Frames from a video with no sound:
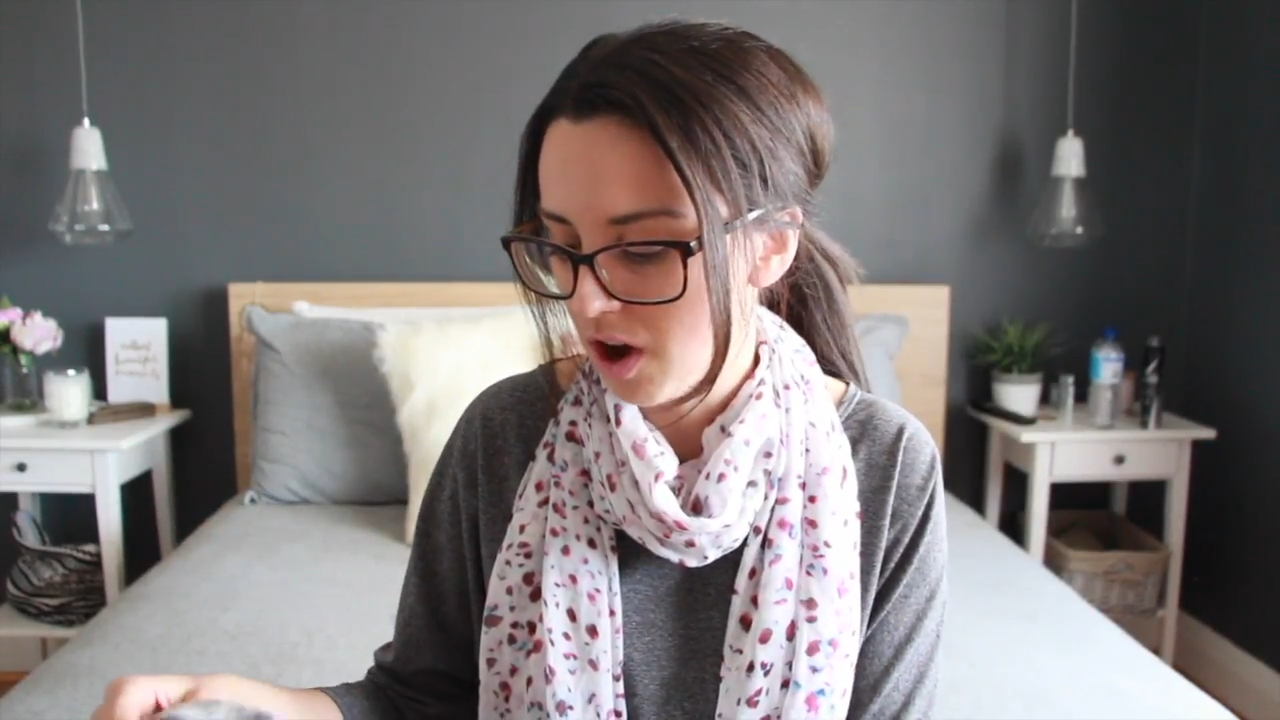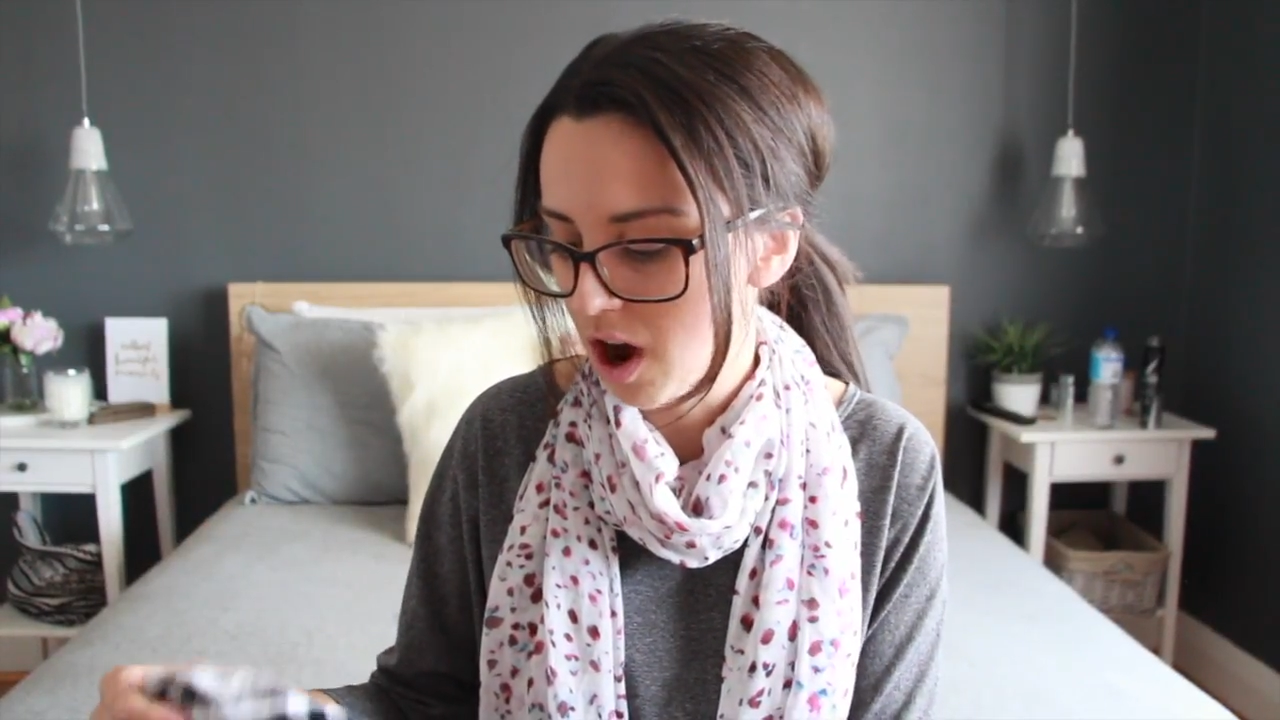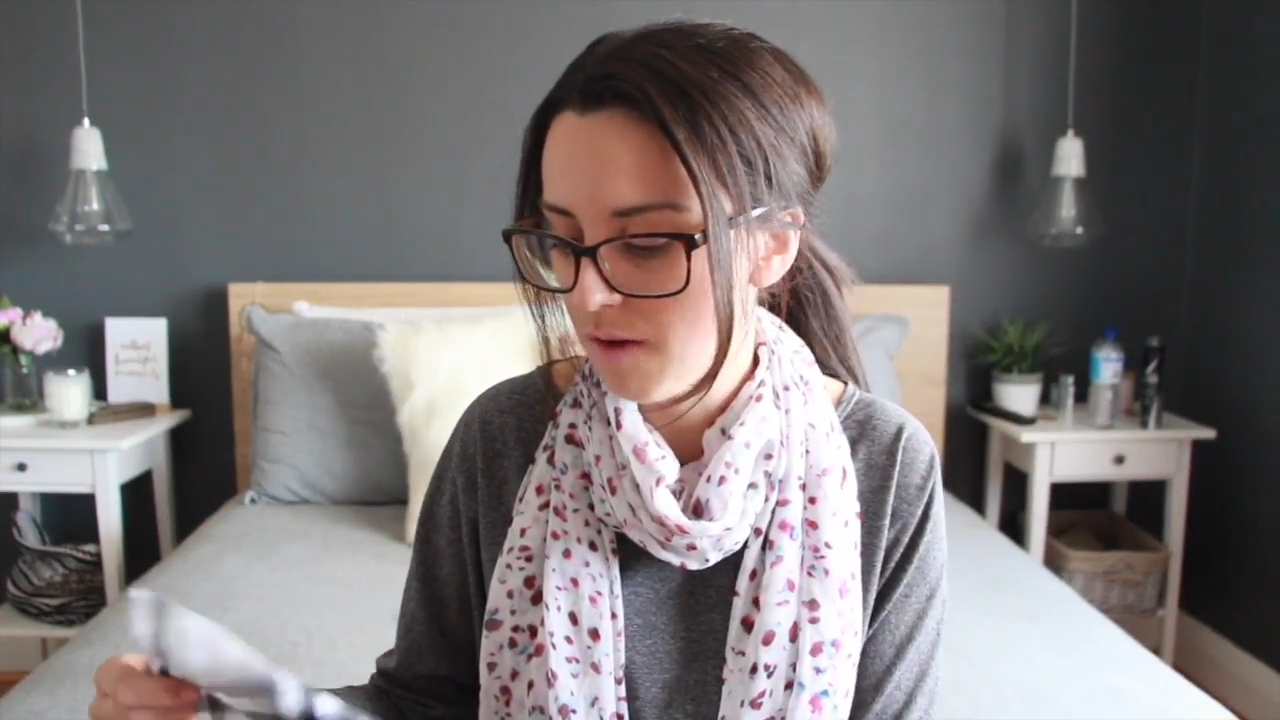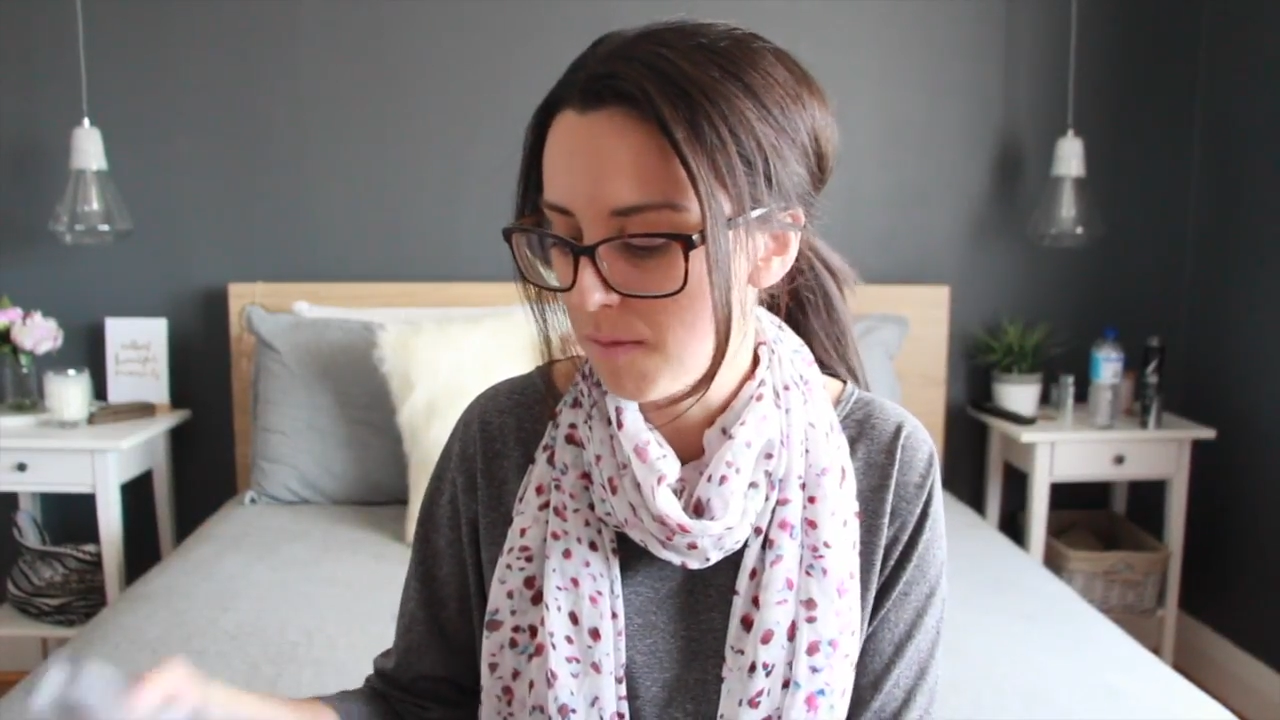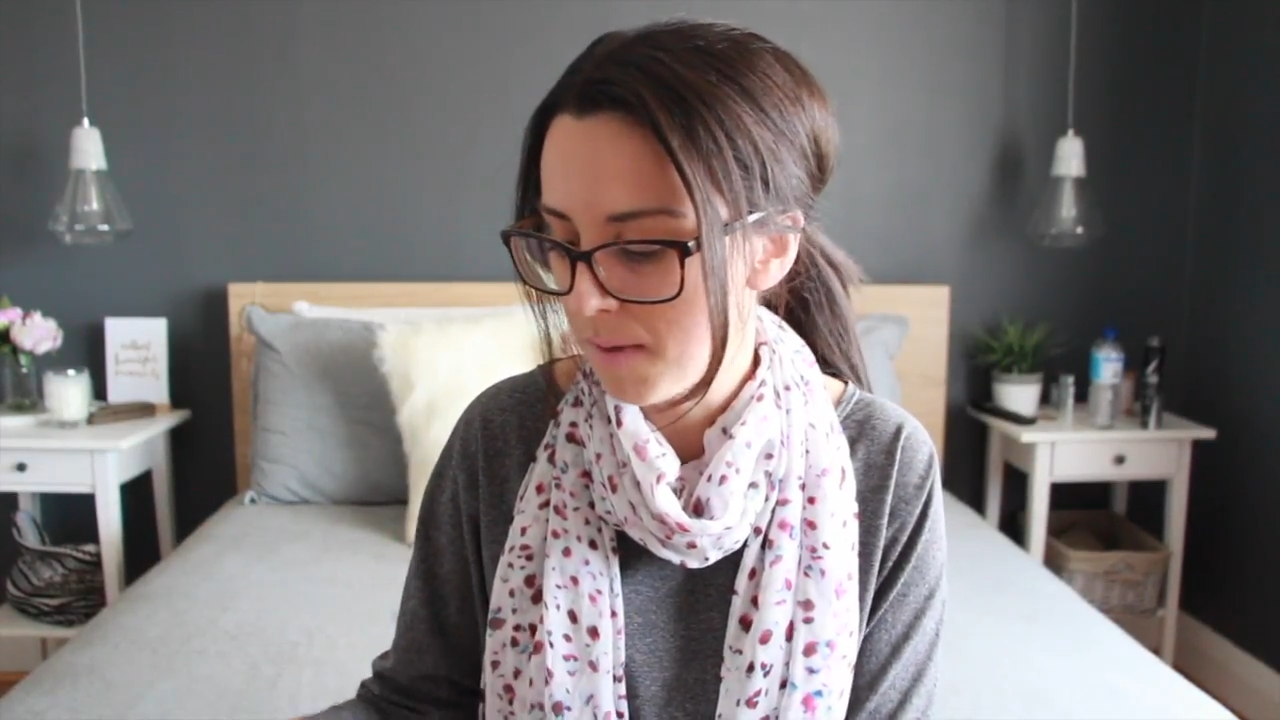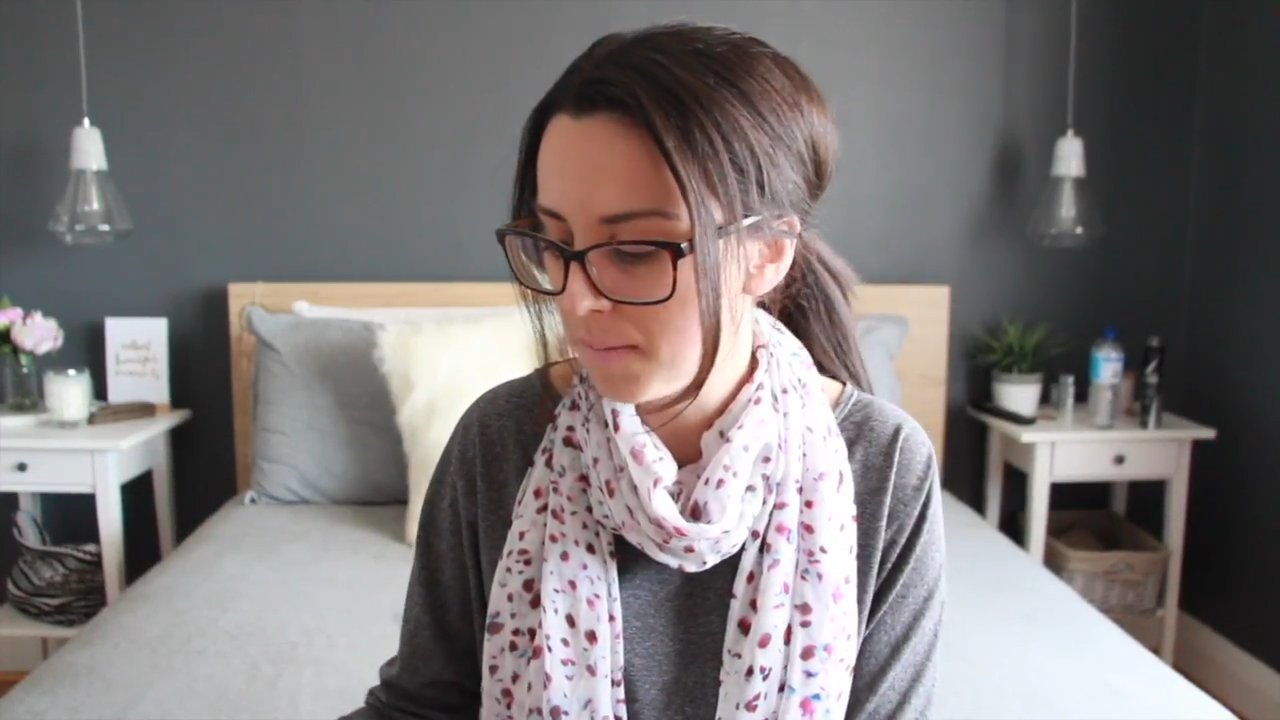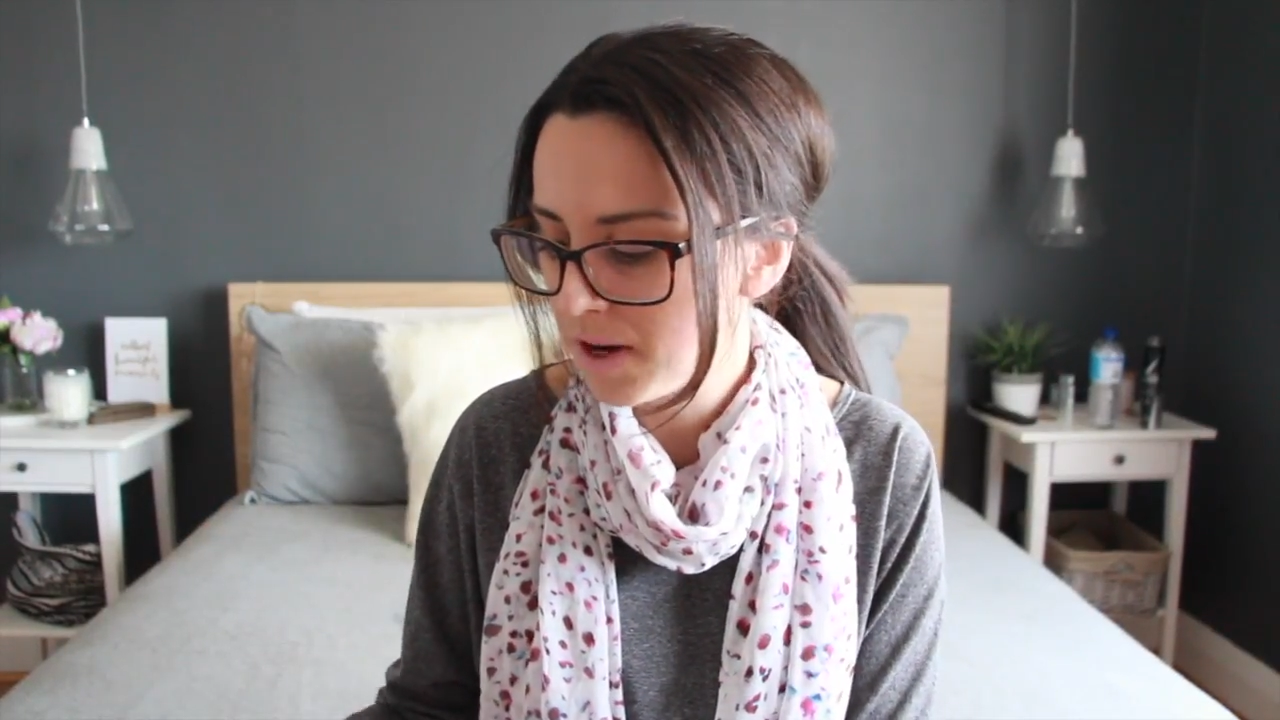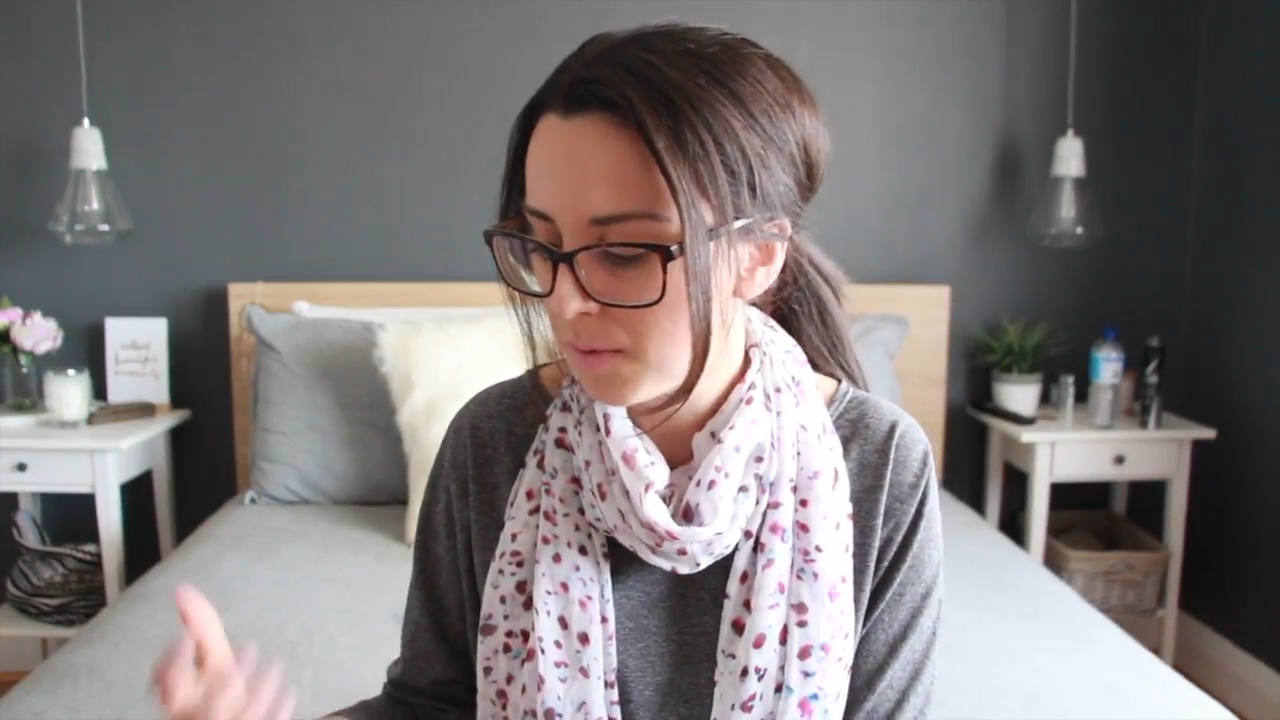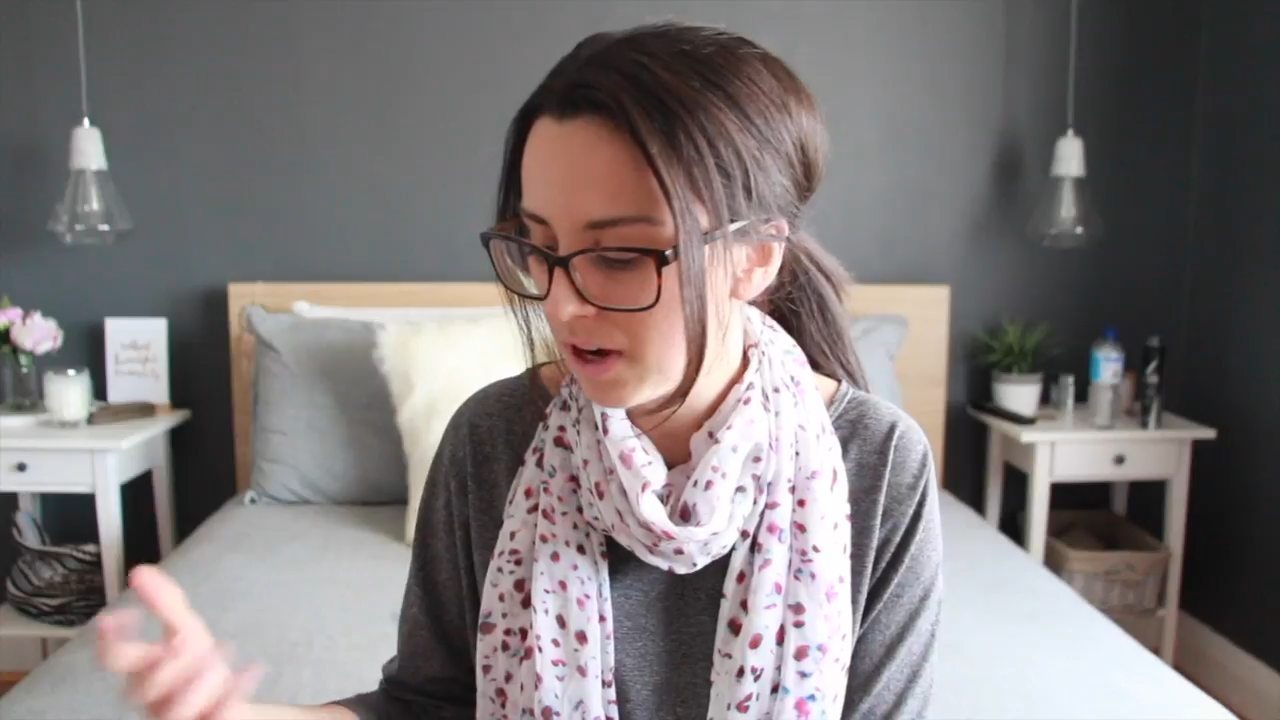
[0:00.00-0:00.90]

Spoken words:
I remembered it.